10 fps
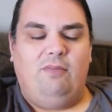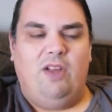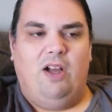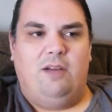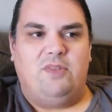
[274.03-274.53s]

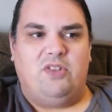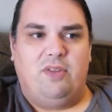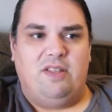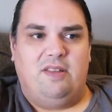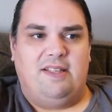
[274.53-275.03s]
Um, so
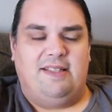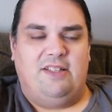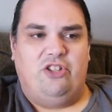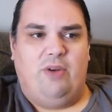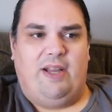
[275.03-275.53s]
that this
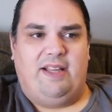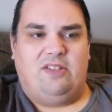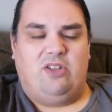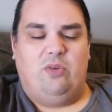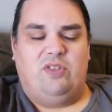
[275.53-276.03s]
issue, I guess,
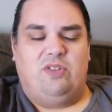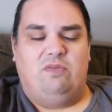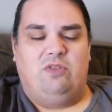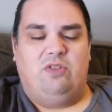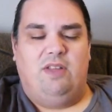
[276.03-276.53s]
goes
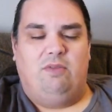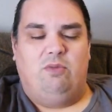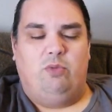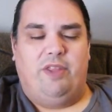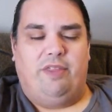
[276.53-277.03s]

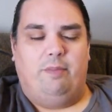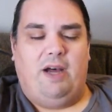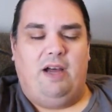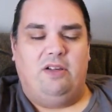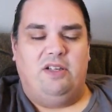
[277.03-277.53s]
with the
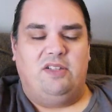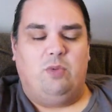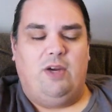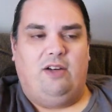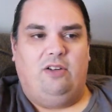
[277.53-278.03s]
manga as well.